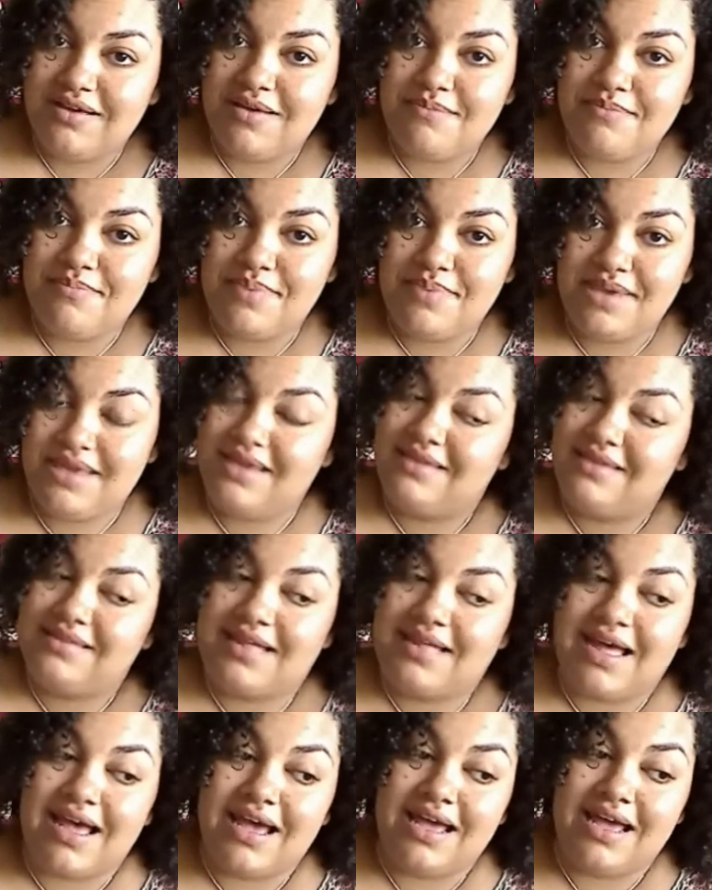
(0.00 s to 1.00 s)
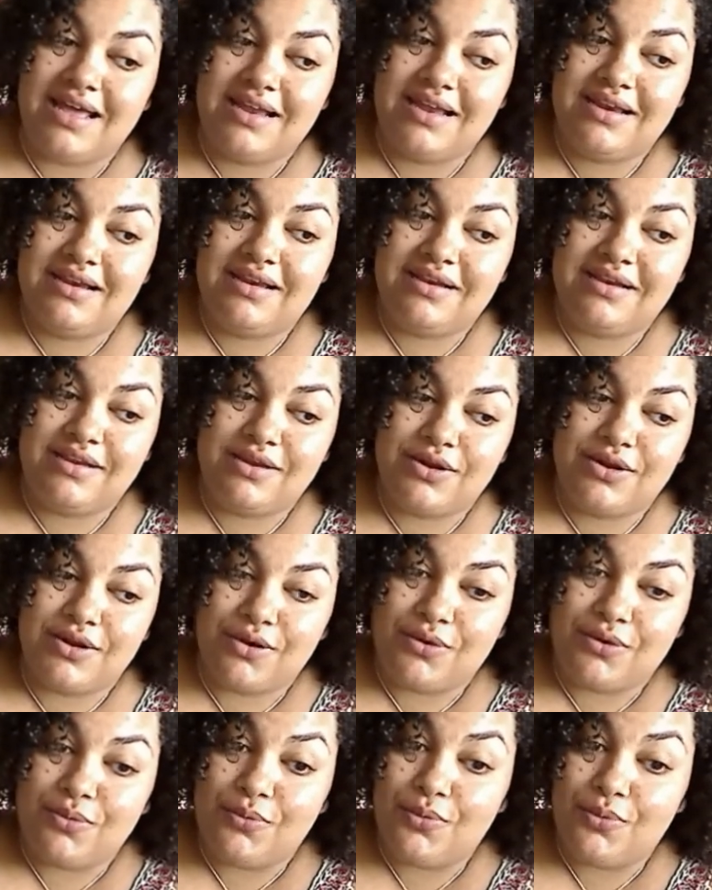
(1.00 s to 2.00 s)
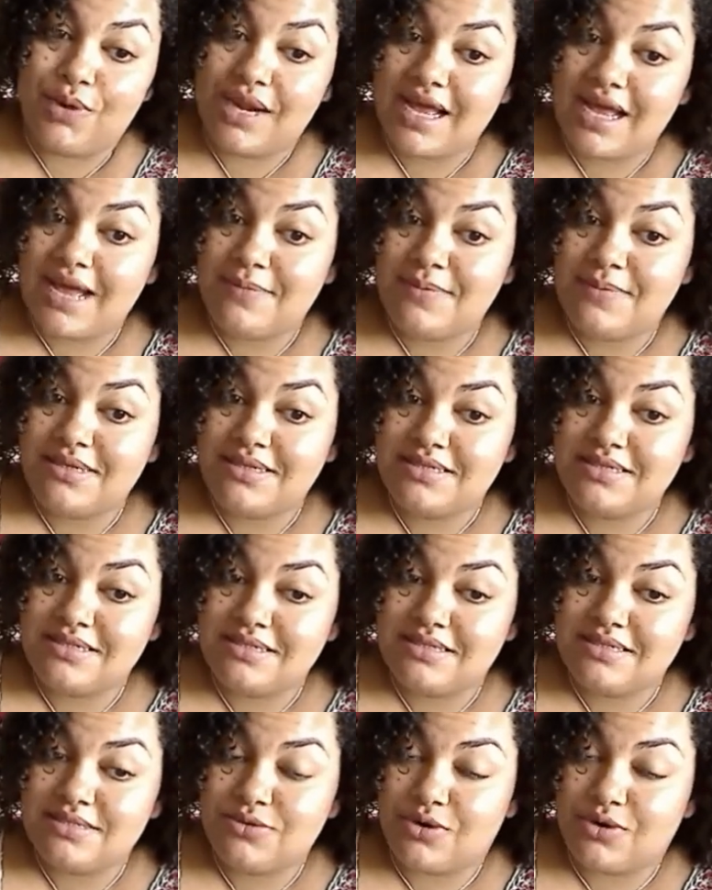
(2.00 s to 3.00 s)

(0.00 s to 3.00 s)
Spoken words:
being that, you know, what happens,